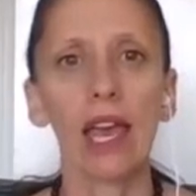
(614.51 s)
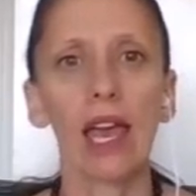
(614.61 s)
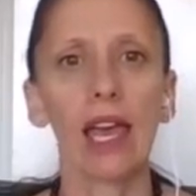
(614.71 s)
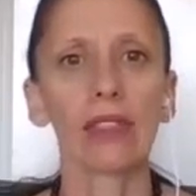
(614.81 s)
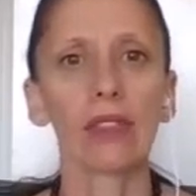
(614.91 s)

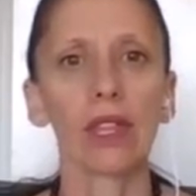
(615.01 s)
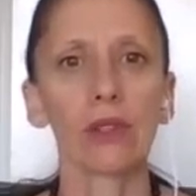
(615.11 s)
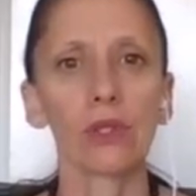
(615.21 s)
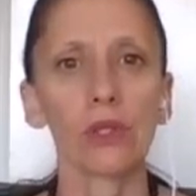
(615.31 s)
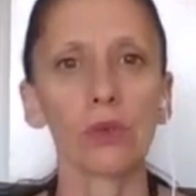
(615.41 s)
and then
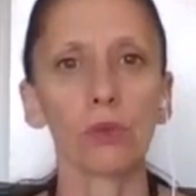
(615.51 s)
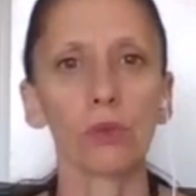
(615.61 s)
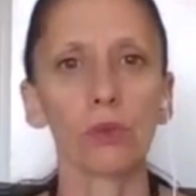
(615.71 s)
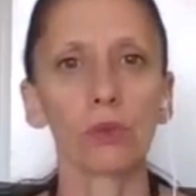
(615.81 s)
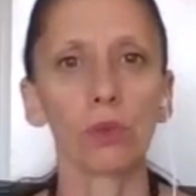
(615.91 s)
there's
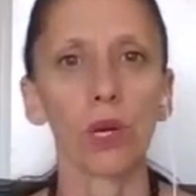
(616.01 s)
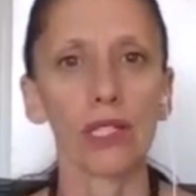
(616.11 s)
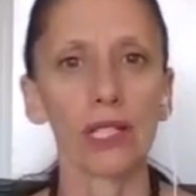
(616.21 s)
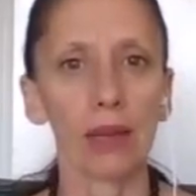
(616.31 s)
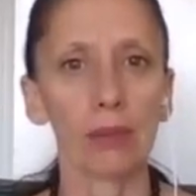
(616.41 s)
what
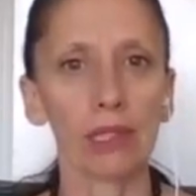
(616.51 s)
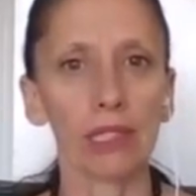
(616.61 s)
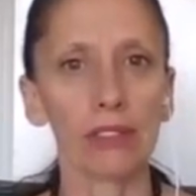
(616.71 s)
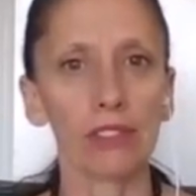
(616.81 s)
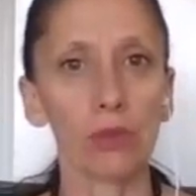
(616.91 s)
I
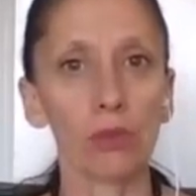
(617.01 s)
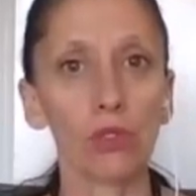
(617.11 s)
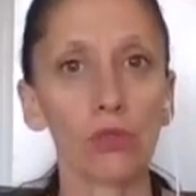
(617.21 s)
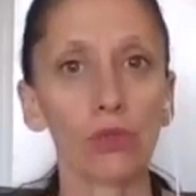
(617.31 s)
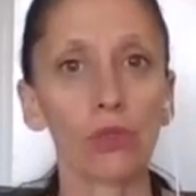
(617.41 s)
believe to be
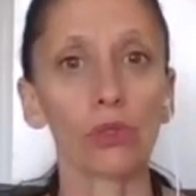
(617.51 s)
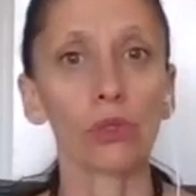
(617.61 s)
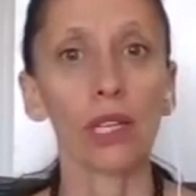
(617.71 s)
true,